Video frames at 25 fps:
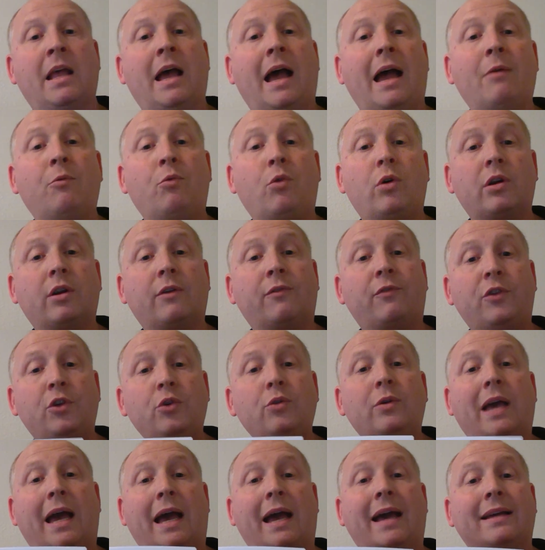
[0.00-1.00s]
I wonder if
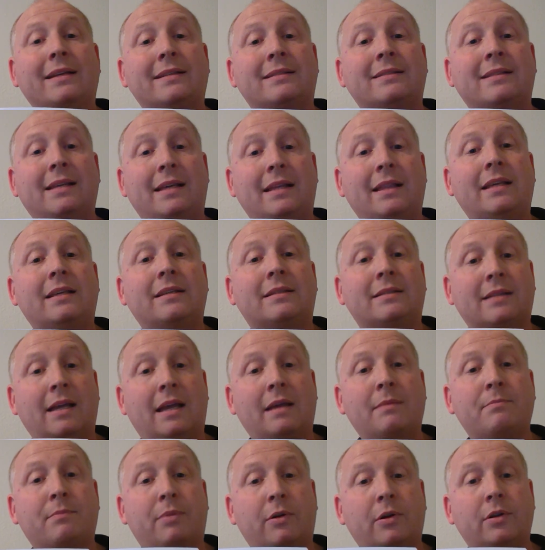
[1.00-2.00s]
you guys see these
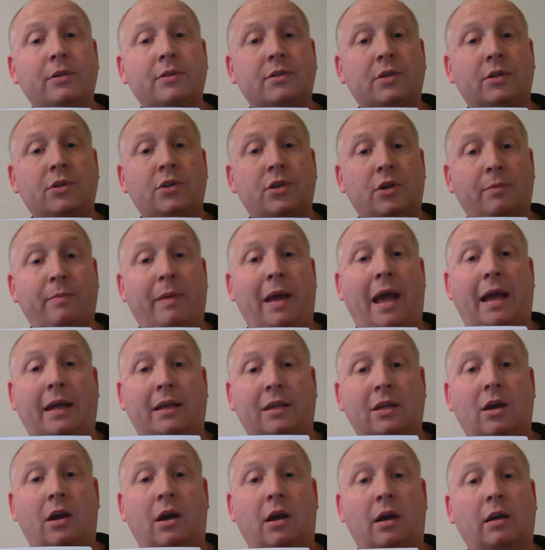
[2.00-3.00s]
same birds in your
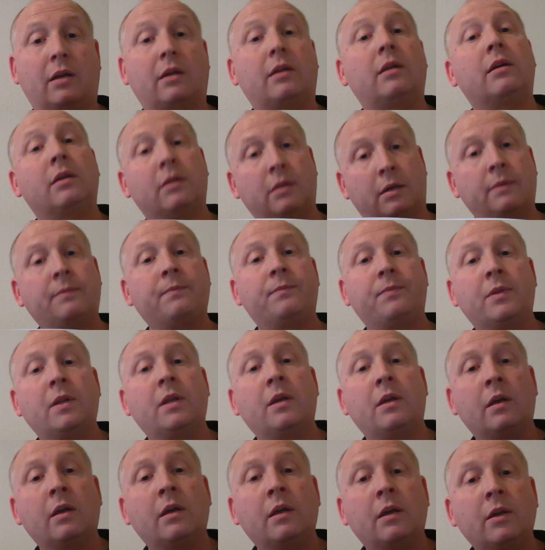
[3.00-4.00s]
backyard.
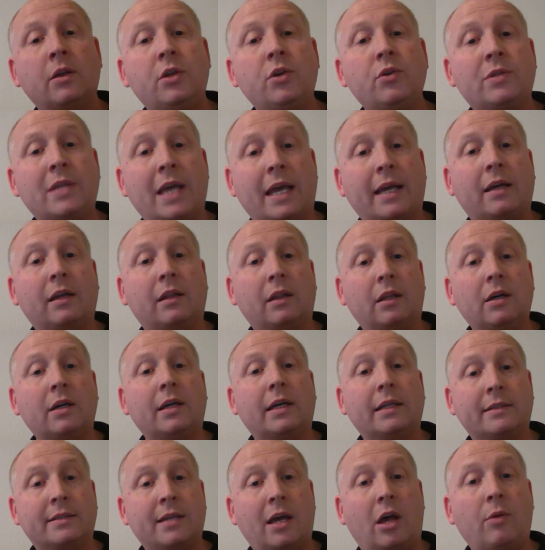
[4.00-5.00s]
You take a look
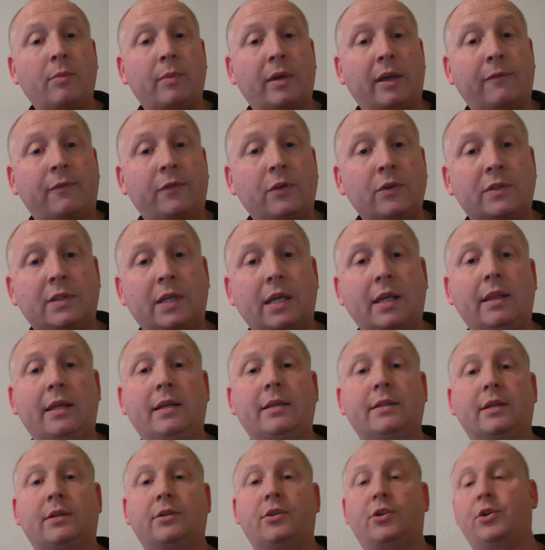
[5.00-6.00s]
and tell me if you see
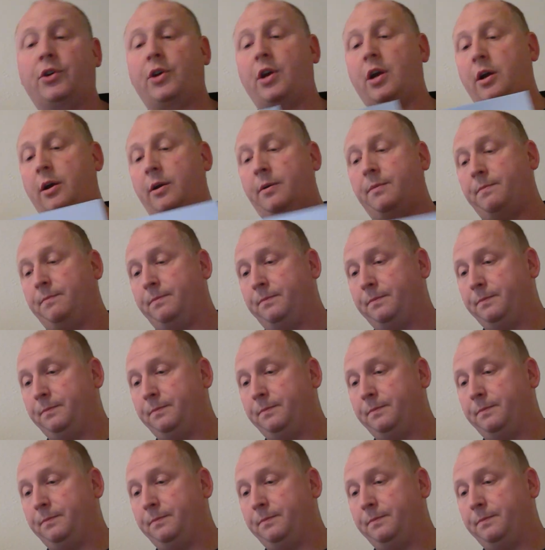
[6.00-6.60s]
these in your yard.